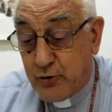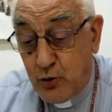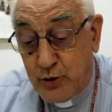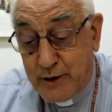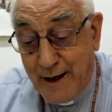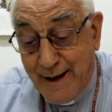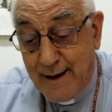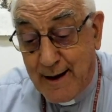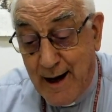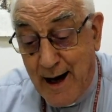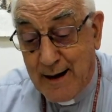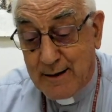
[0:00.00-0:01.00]
to thank
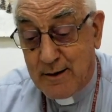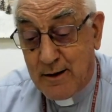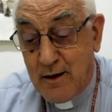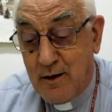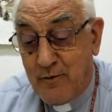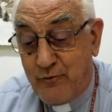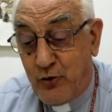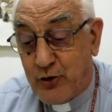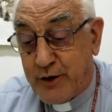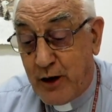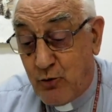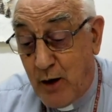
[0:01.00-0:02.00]
God for
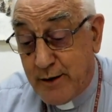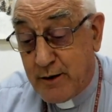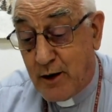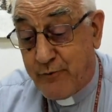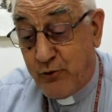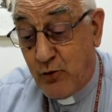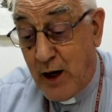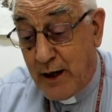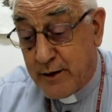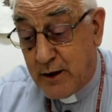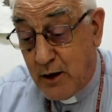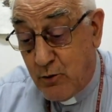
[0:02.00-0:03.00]
the wonderful
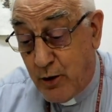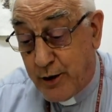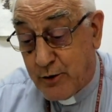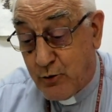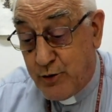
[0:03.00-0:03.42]
handiwork